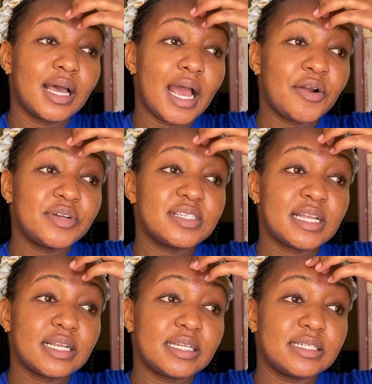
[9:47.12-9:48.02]
I
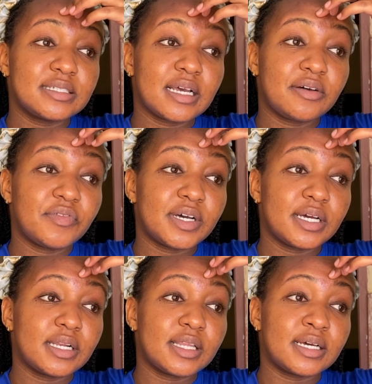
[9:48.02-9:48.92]
recently
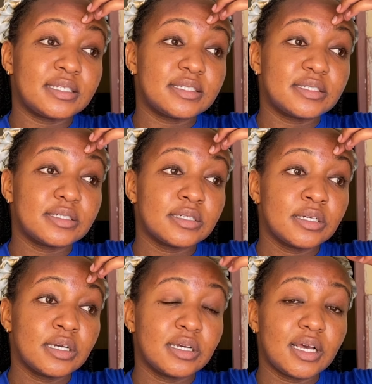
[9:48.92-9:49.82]
discovered that
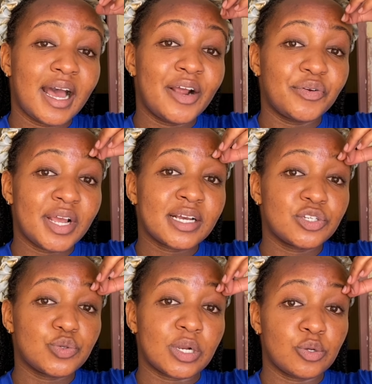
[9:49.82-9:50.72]
I
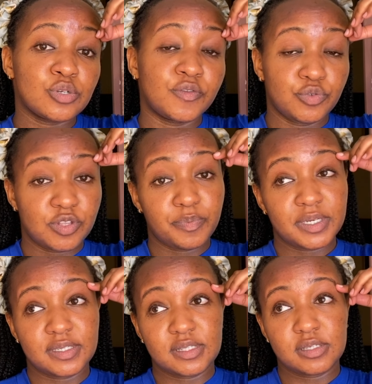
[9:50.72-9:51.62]
react to a lot of
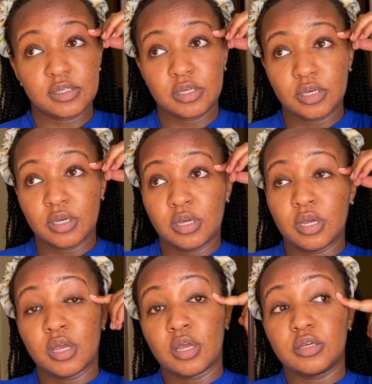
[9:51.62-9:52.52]
toothpastes.
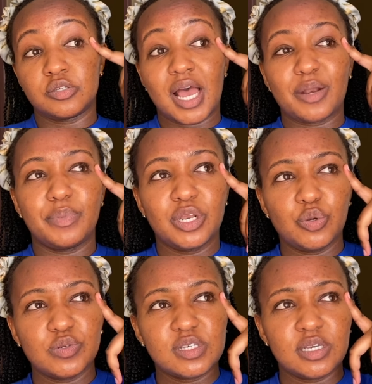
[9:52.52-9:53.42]
I'd been
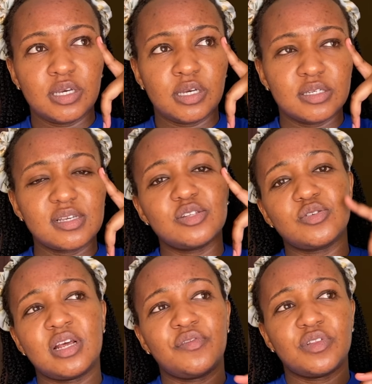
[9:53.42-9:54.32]
using
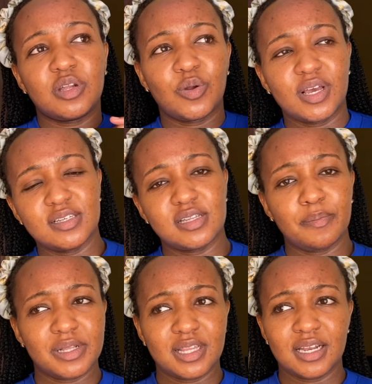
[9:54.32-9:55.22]
Sensodyne for the longest time,
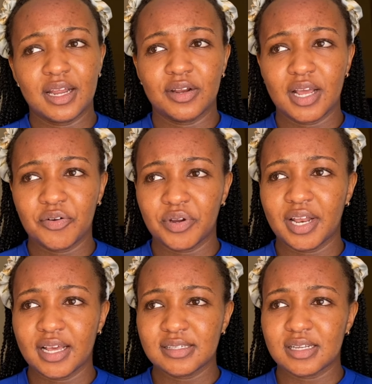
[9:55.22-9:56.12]
but then I
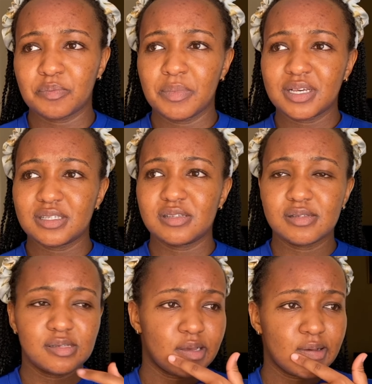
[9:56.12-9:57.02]
realized it makes
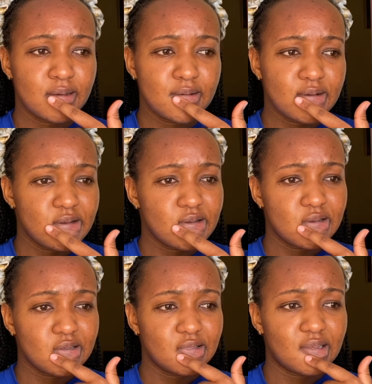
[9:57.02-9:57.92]

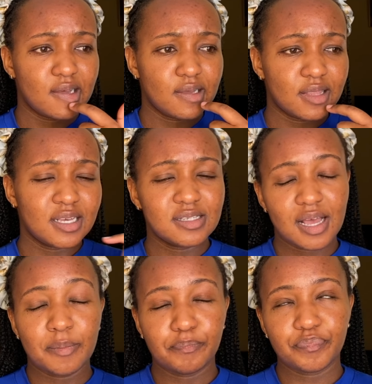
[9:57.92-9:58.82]
there's
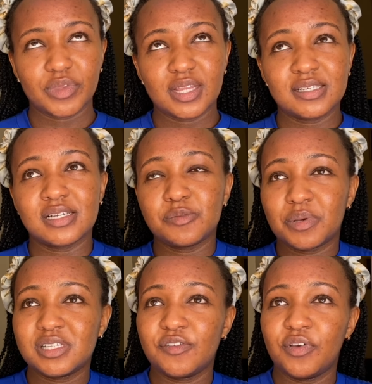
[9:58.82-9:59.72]
a
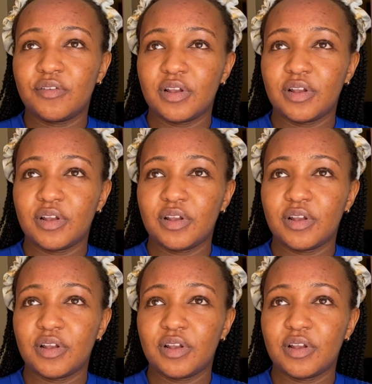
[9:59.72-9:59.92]
specific